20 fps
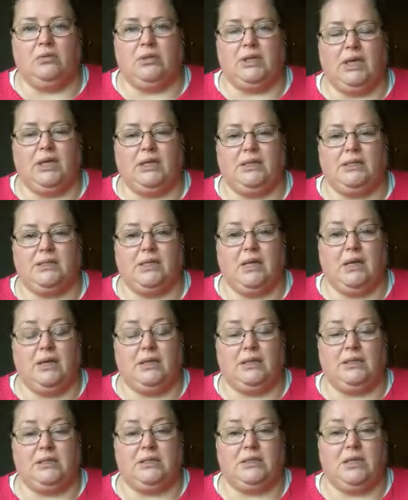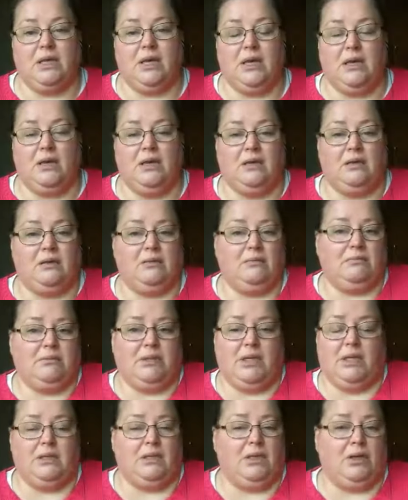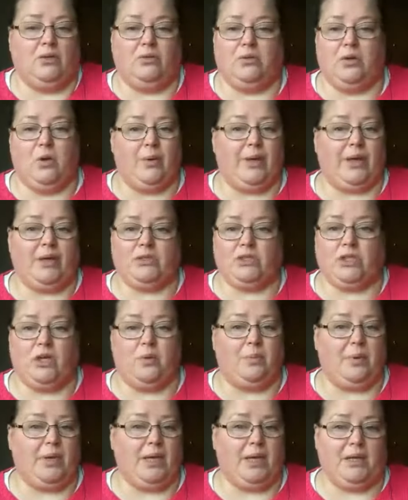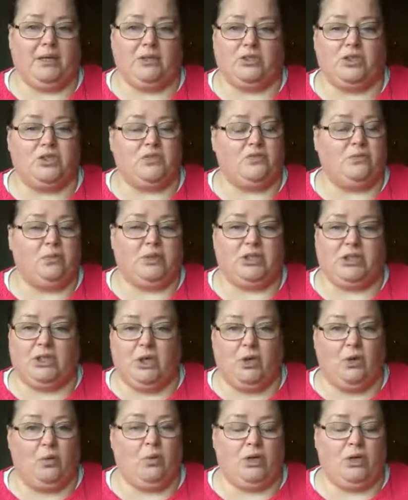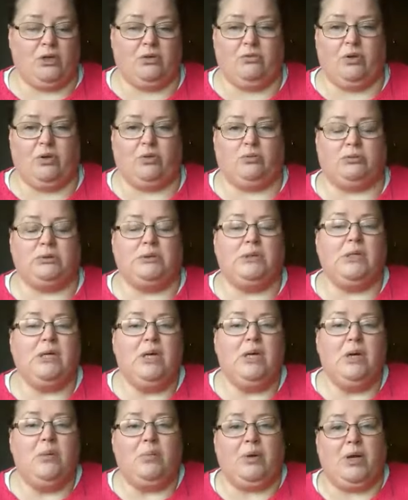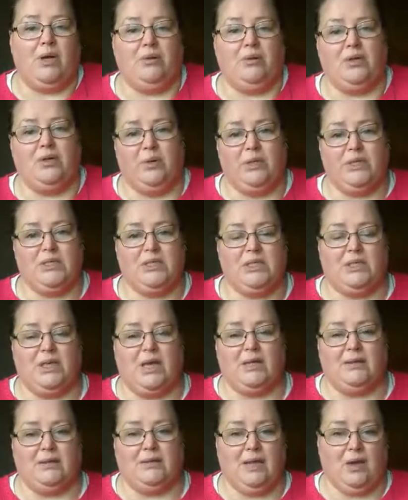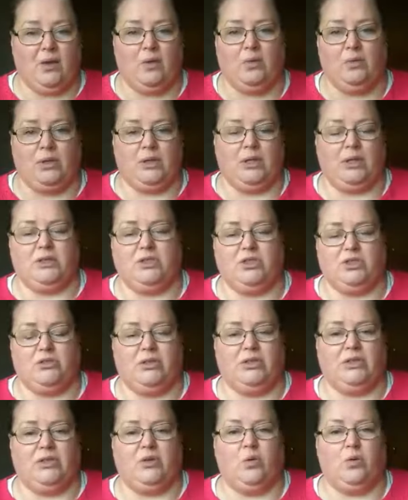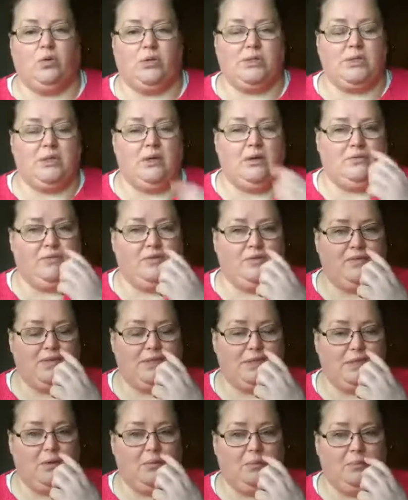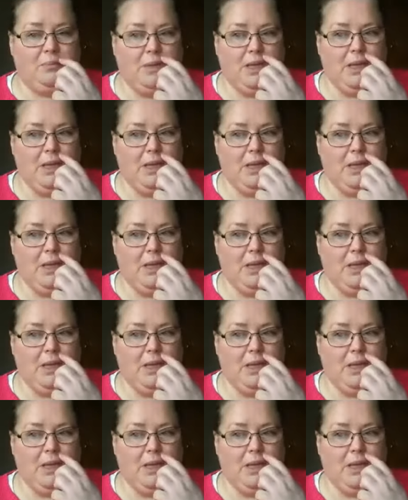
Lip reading: things like, going out shopping just with you on your own. But I will go into that now during the course of the video.